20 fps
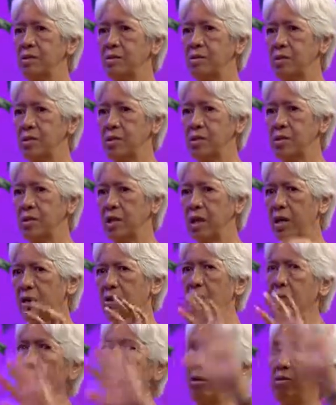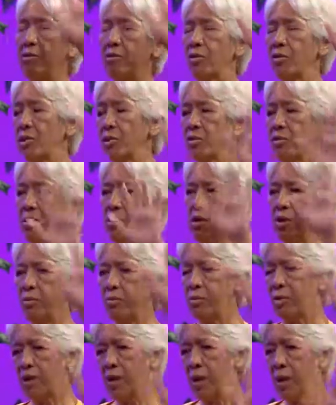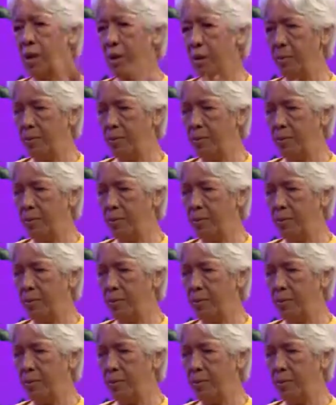which is like kind of floating around up there.